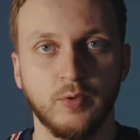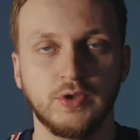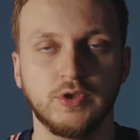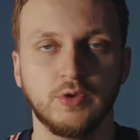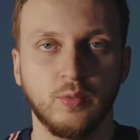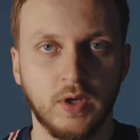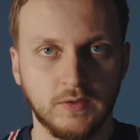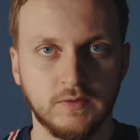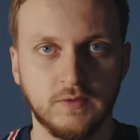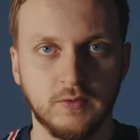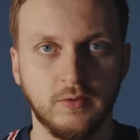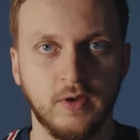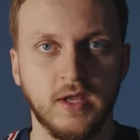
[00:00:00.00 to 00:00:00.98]
what you want to
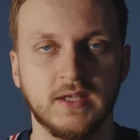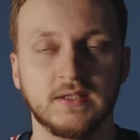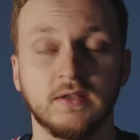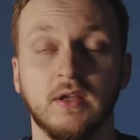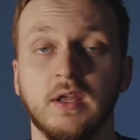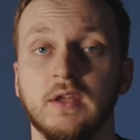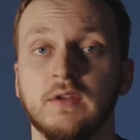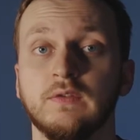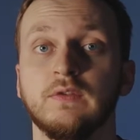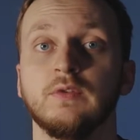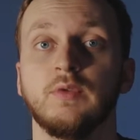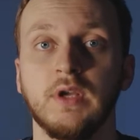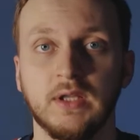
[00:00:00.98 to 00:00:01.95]
do is look
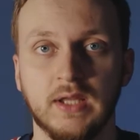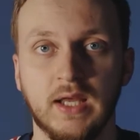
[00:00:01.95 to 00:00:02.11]
into ring